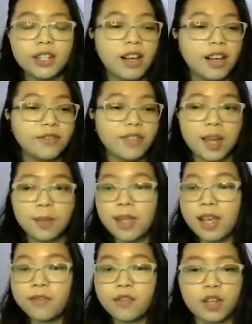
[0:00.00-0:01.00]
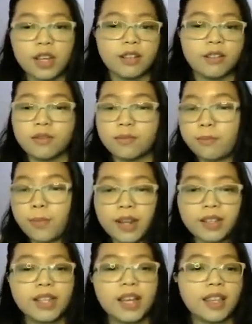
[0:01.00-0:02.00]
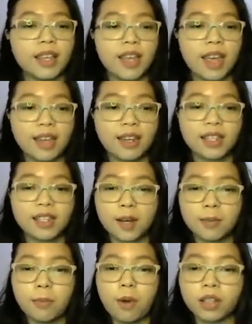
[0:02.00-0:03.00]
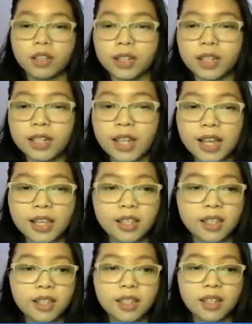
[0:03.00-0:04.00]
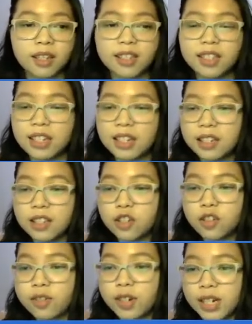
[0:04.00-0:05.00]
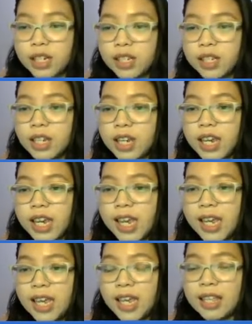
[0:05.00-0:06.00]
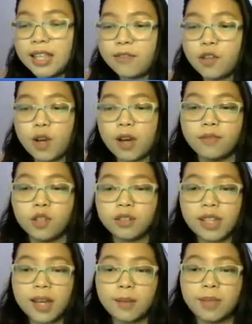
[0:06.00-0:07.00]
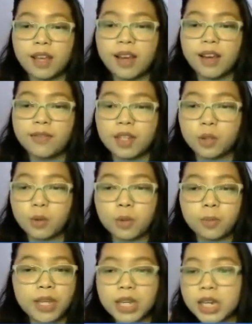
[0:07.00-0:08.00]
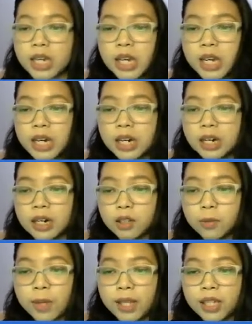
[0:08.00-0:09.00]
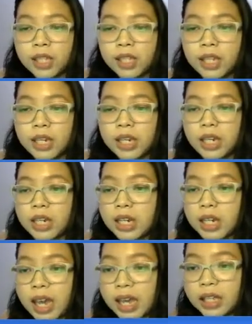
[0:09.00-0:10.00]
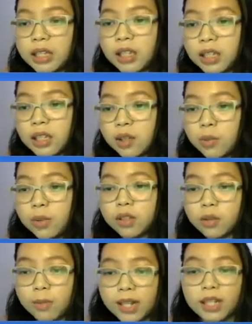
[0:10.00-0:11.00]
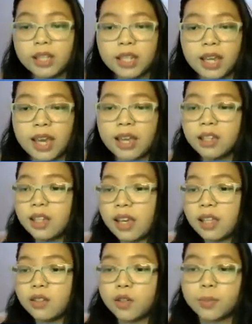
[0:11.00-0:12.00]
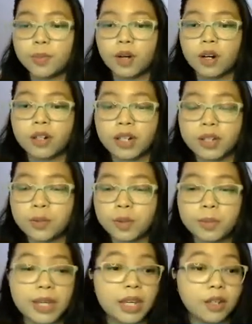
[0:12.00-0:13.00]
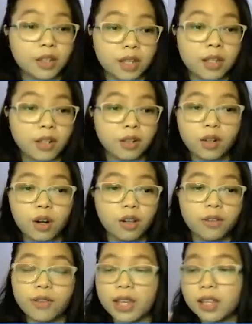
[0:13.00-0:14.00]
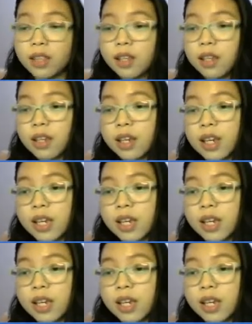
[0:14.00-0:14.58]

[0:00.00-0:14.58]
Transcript: you still have time left, you can press that end exam button as seen in the screen. And if you have no time left, it will be automatically end. It will automatically end, and your progress will be considered, all of it.